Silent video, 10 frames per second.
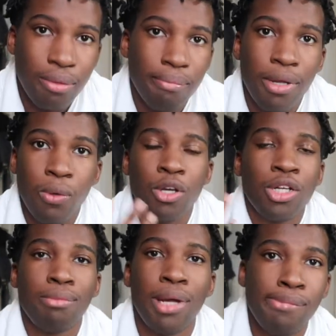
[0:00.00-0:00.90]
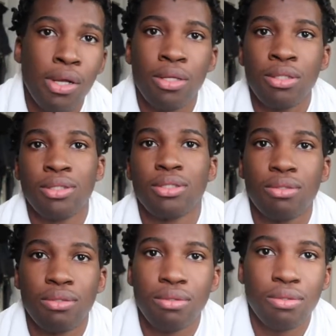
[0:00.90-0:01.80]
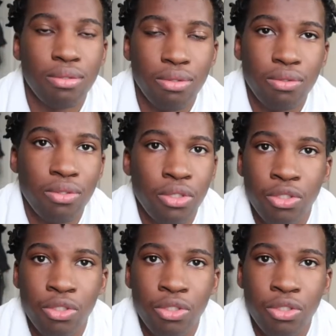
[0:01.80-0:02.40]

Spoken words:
My word and my balls. You